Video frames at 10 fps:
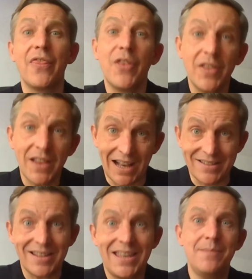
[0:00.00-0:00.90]
That,
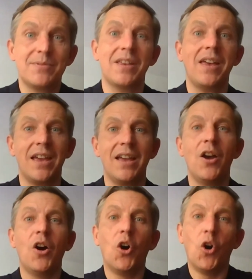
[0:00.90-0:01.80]
as I keep saying,
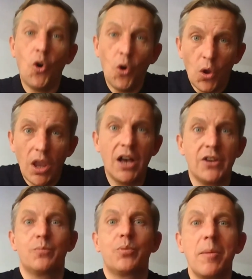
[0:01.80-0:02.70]
all
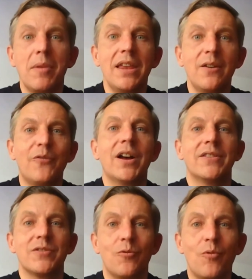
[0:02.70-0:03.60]
us Premier League
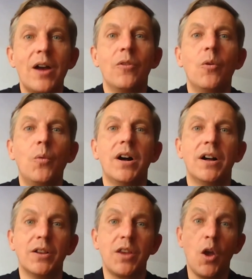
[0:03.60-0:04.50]
fans around the
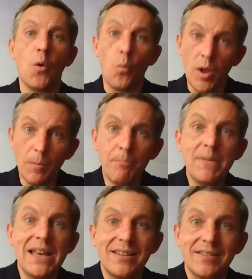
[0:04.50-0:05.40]
world will
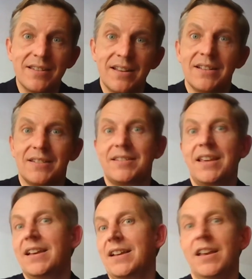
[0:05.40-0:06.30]
miss
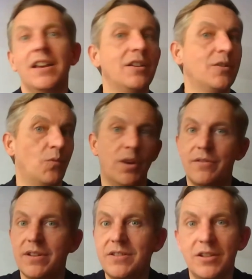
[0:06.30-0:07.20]
seeing,
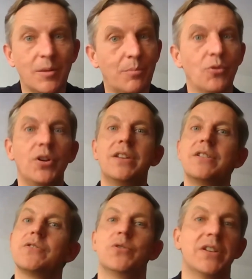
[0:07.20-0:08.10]
whether it's your De
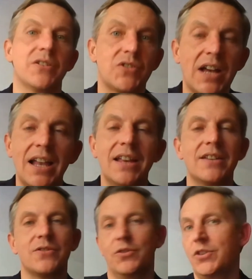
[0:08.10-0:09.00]
Bruyne's or your
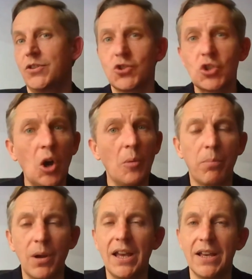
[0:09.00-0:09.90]
Salah's or your
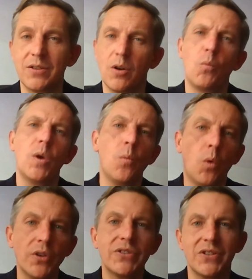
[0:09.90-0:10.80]
top players. We
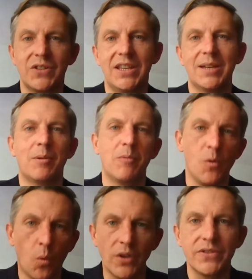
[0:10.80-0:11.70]
want to see them, and
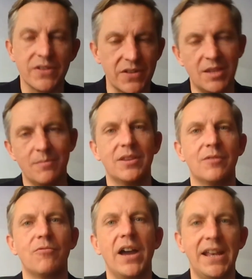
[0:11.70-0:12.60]
we want to see them in
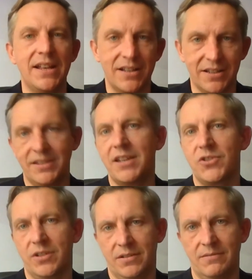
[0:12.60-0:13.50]
the right
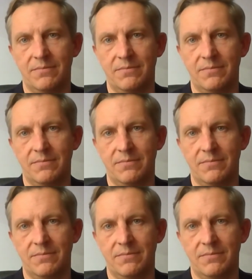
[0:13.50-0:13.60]
condition.